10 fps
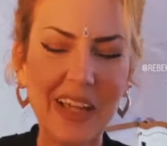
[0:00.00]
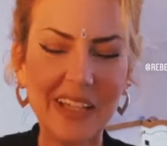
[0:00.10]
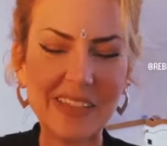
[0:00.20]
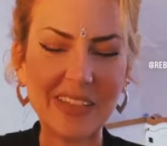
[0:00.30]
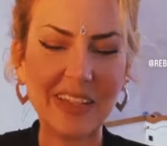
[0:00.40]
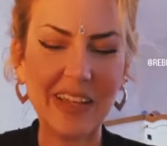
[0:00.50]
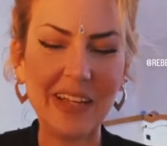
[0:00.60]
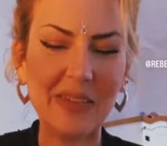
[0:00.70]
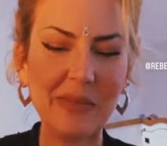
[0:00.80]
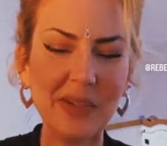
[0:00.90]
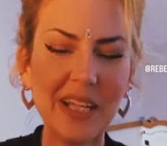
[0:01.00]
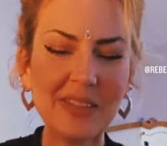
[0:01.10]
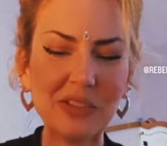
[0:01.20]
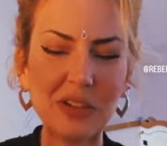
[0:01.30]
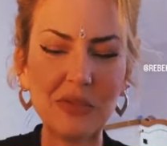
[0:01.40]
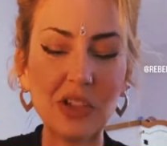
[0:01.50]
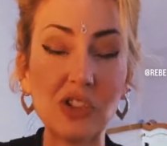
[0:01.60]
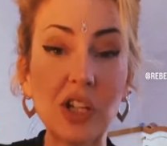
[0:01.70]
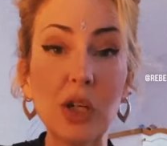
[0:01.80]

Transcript: And uh, anyway, we'd had this conversation.